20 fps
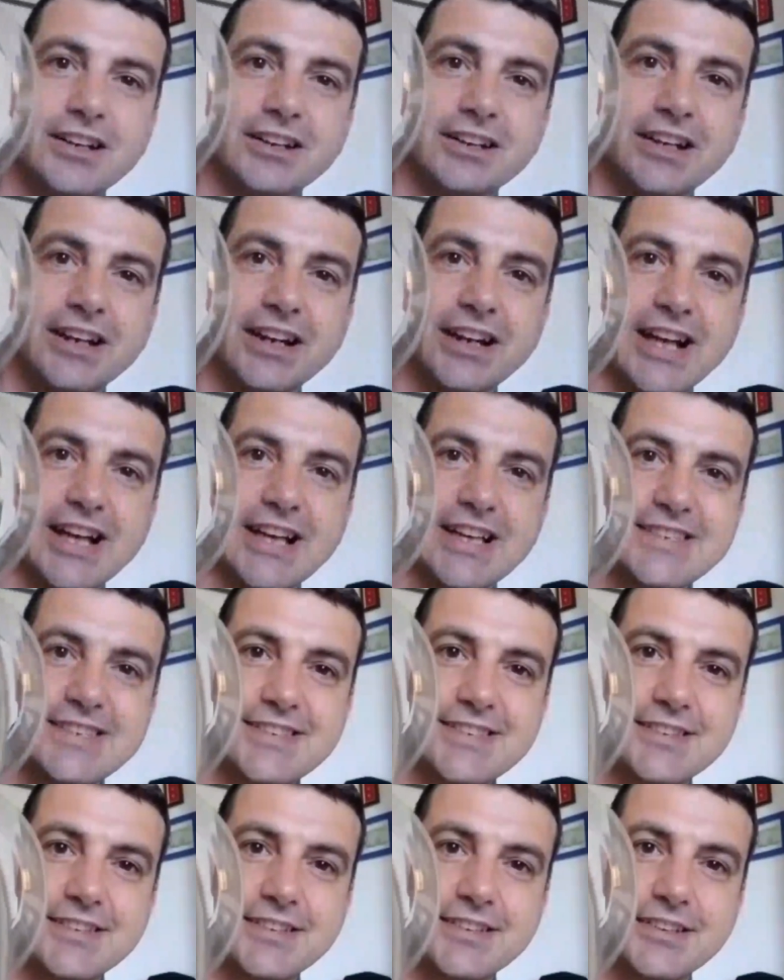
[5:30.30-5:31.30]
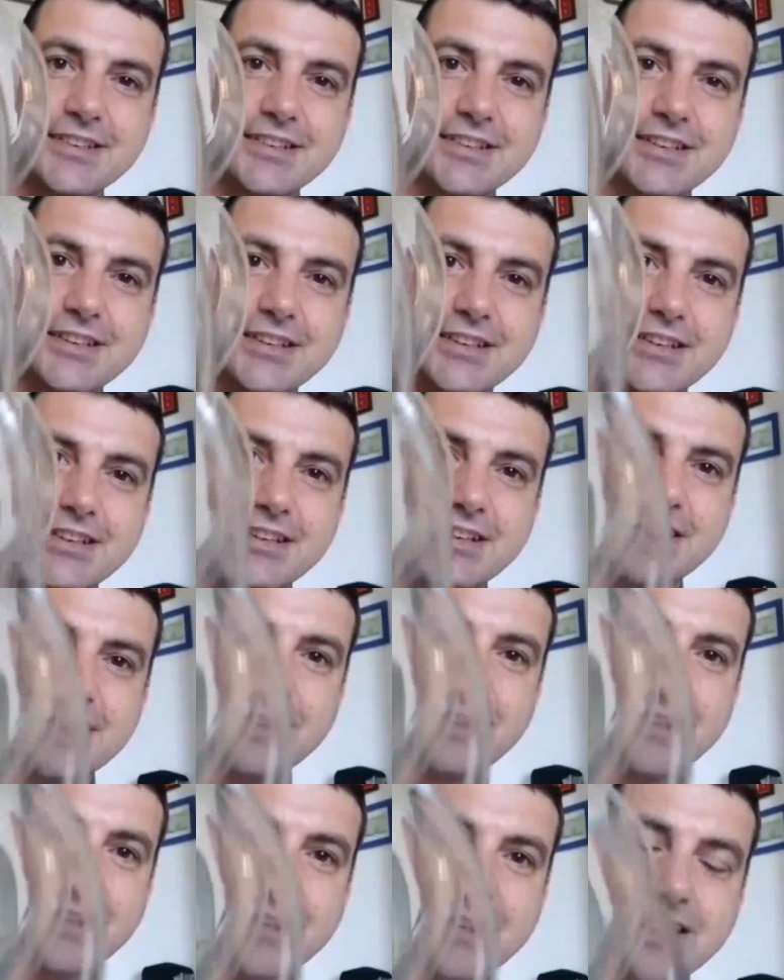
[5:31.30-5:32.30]
glass.
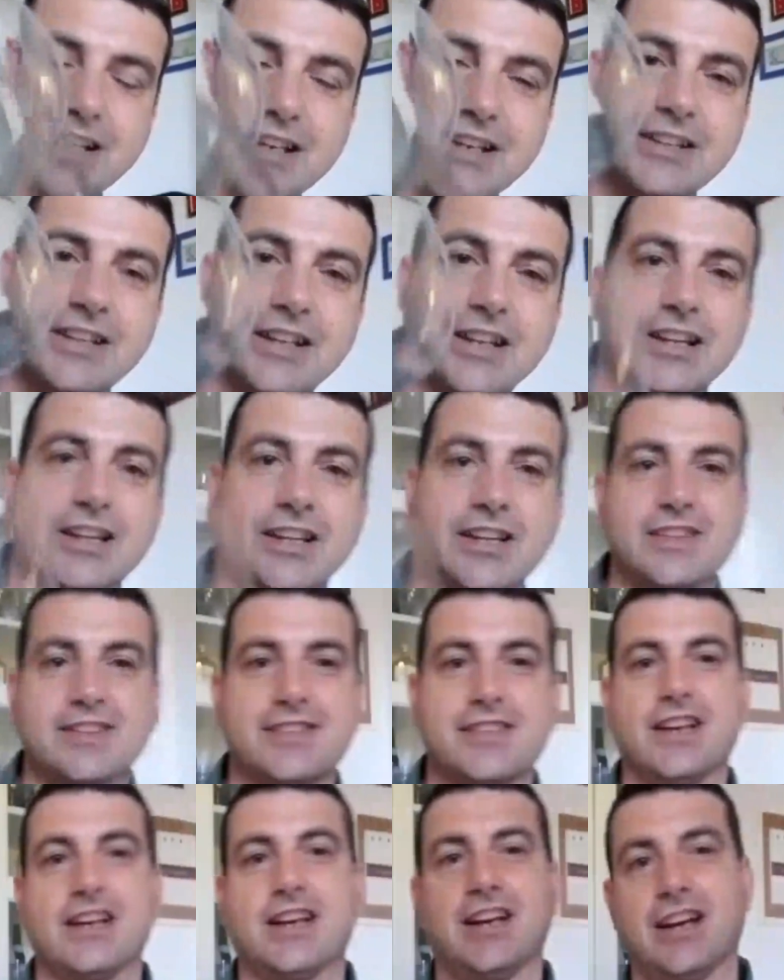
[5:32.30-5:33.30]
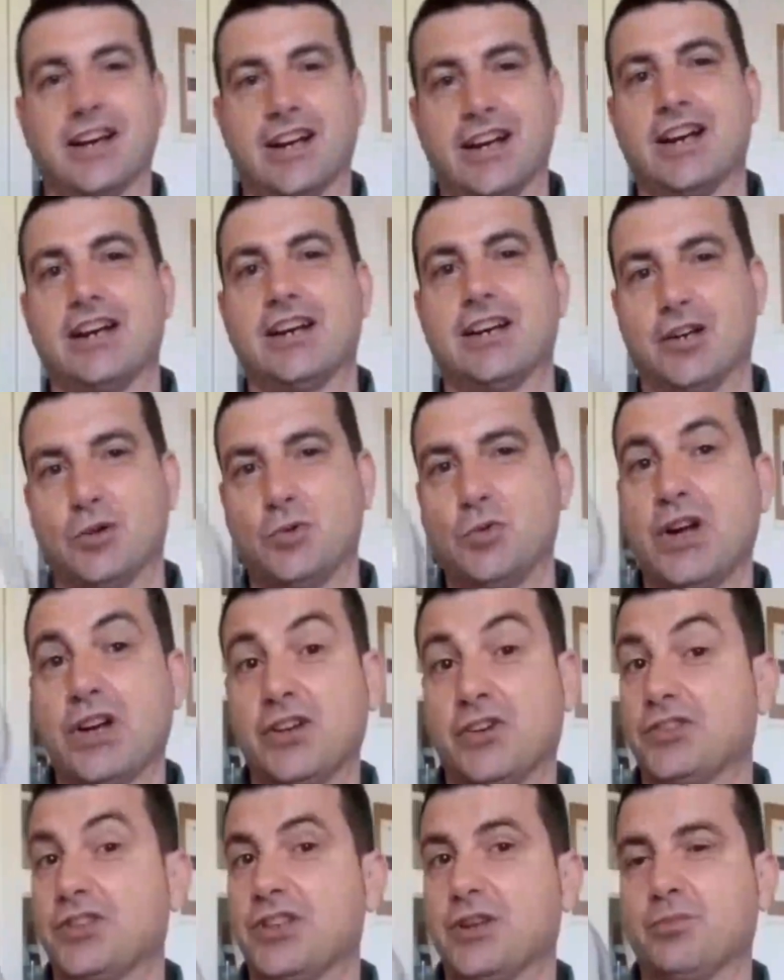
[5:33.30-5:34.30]
Riedel is one
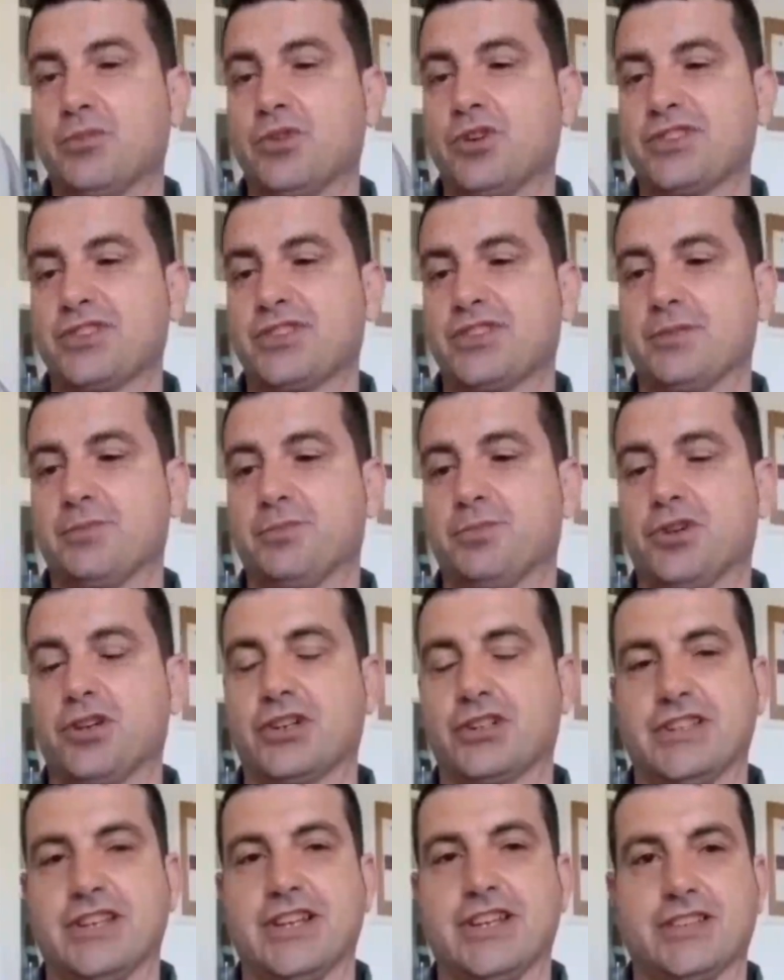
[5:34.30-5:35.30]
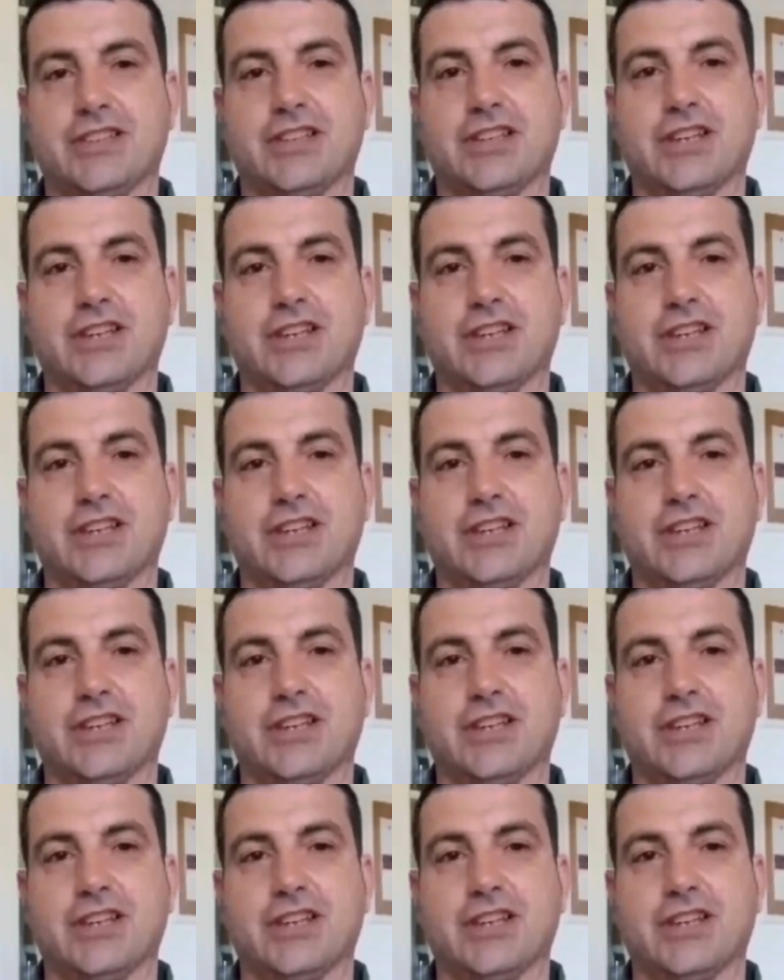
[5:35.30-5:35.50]
of the most important